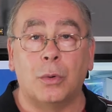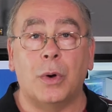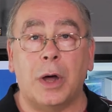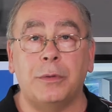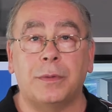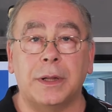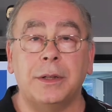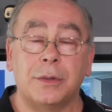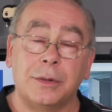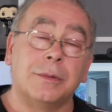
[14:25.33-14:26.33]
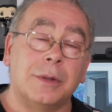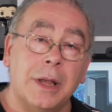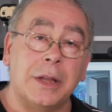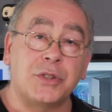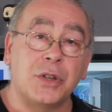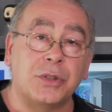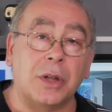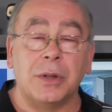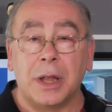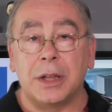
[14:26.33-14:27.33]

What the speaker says: or hopefully it should do.